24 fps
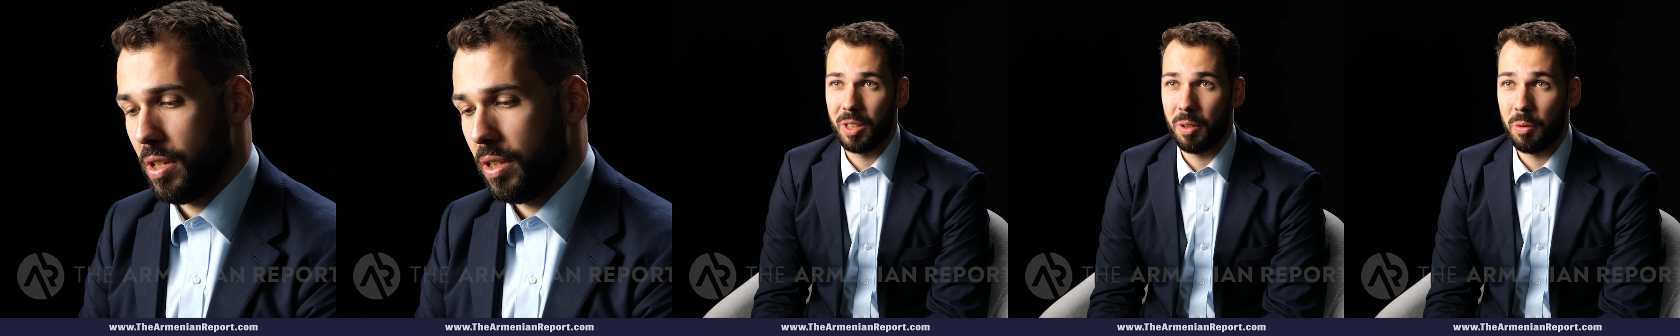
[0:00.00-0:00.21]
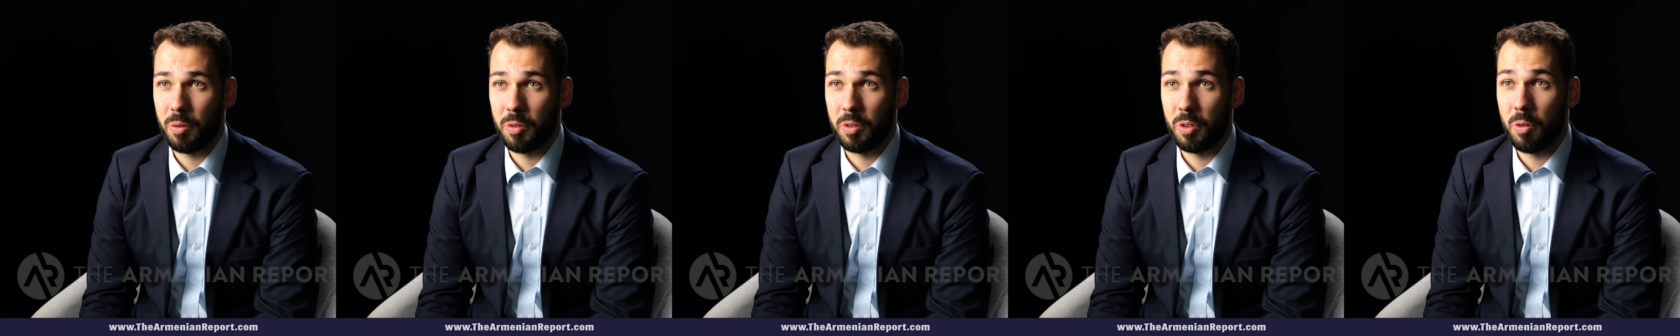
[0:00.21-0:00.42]

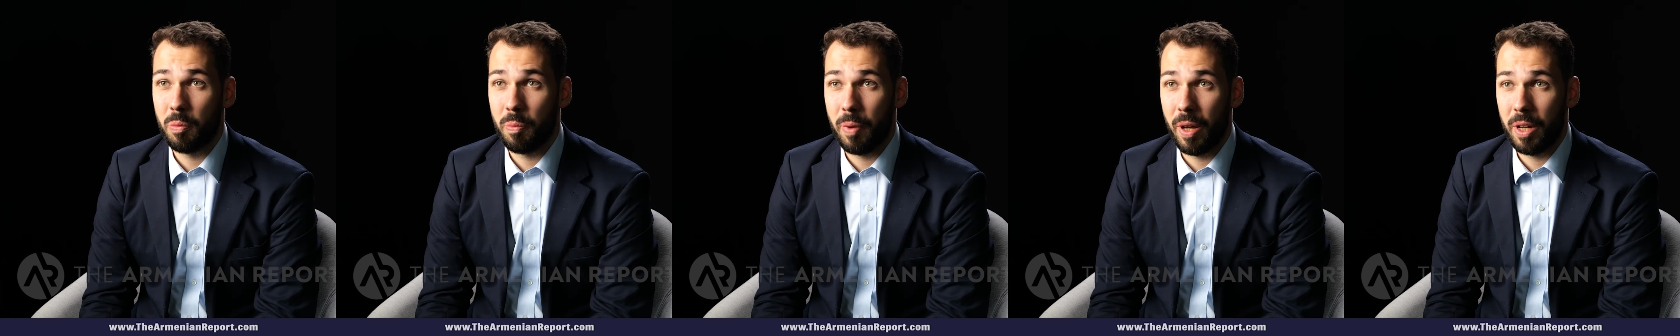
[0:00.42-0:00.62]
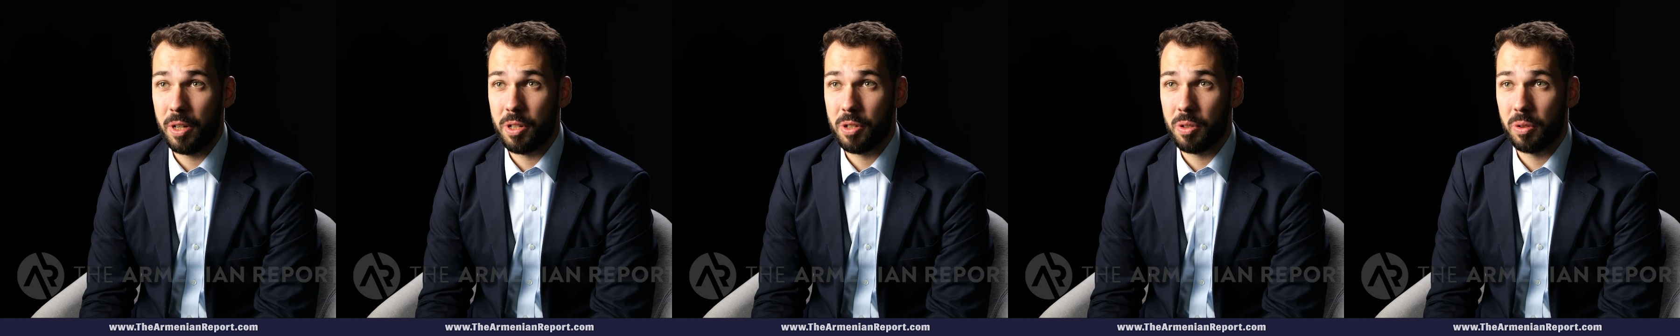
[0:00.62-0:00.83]
There was no
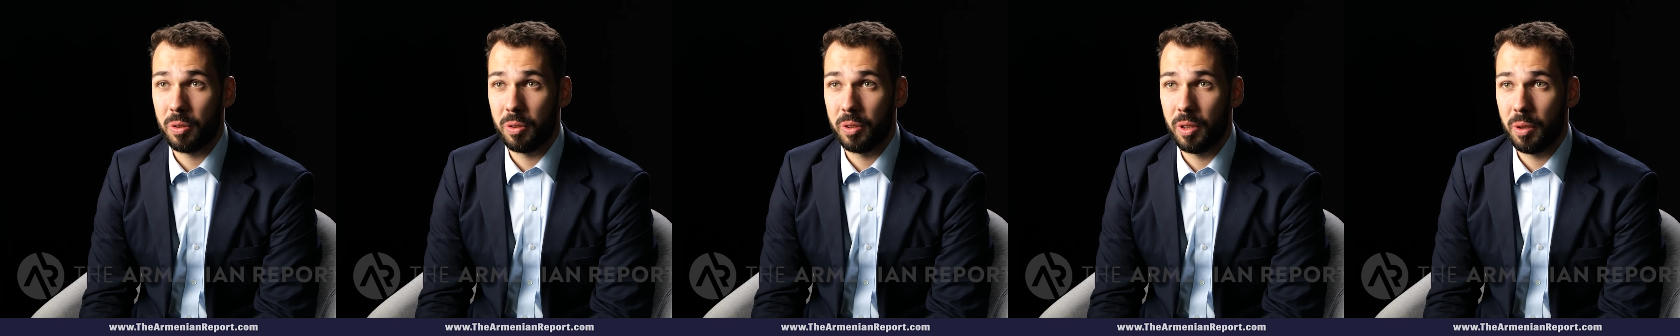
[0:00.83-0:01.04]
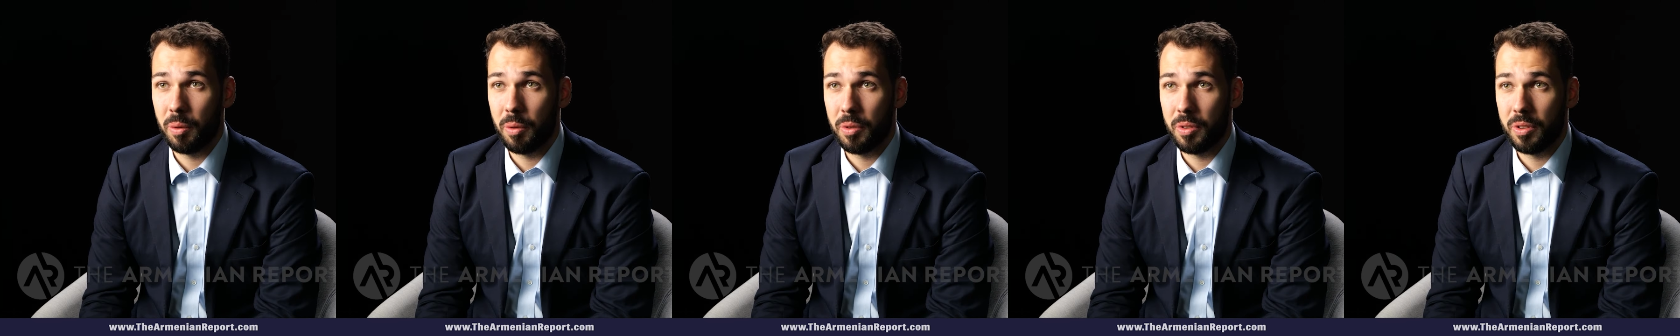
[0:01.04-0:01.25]
petrol,
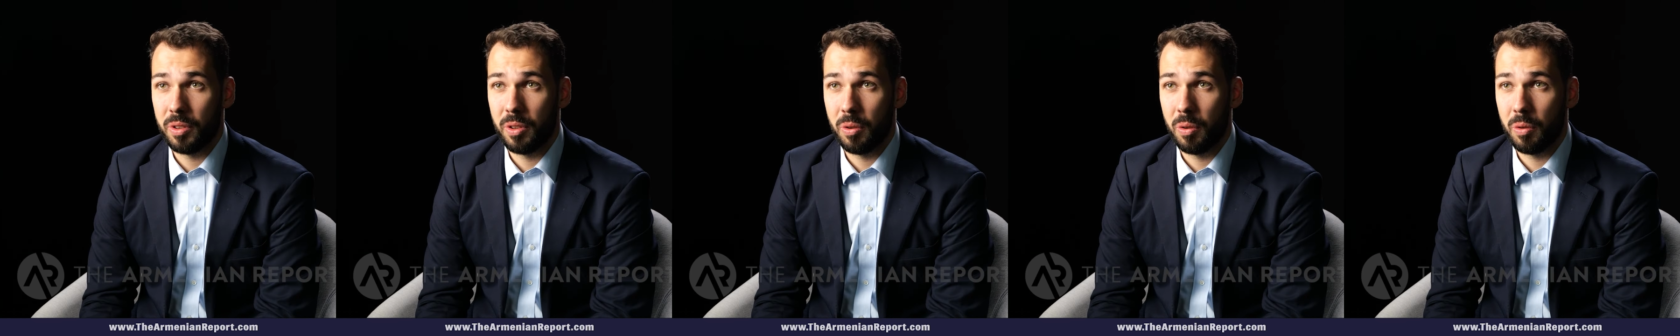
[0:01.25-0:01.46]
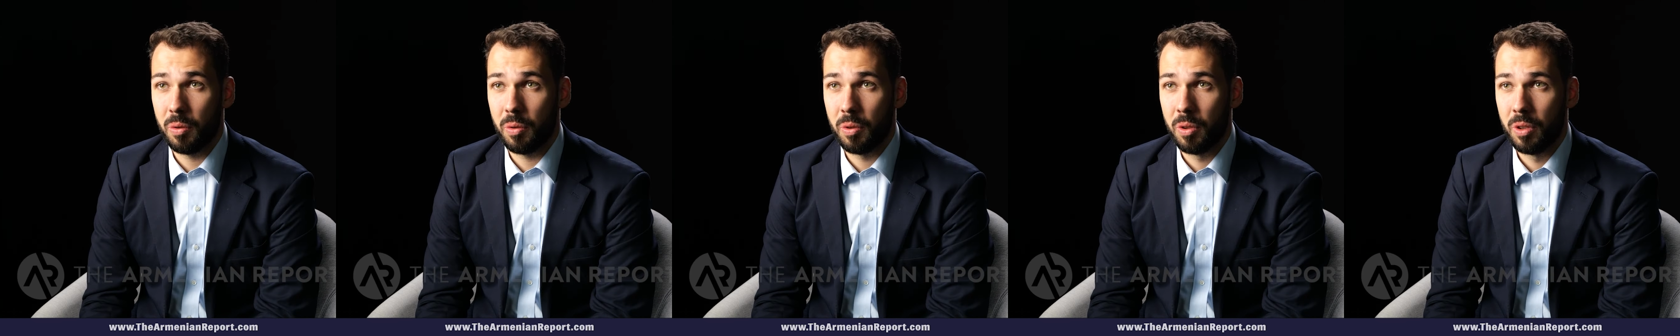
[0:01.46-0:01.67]
there was
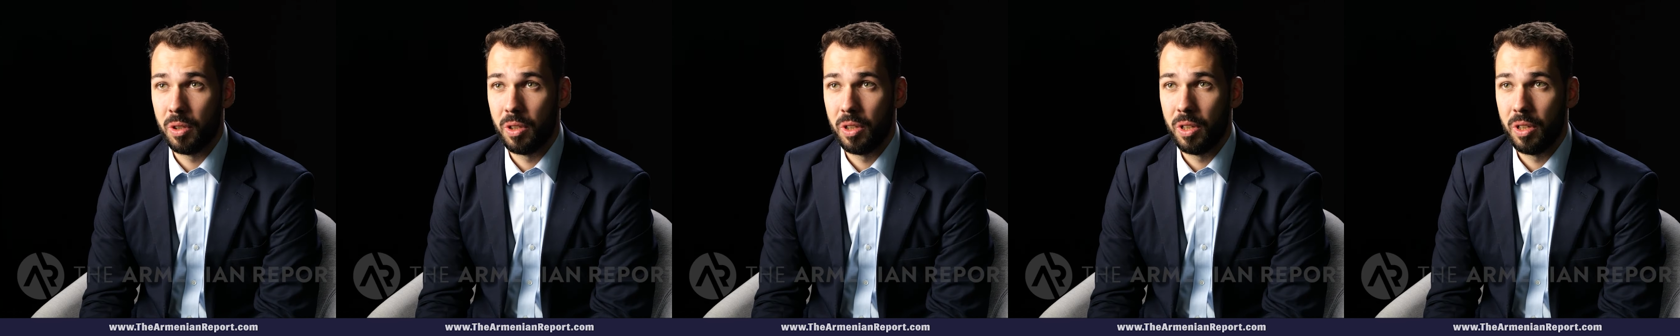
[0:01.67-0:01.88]
no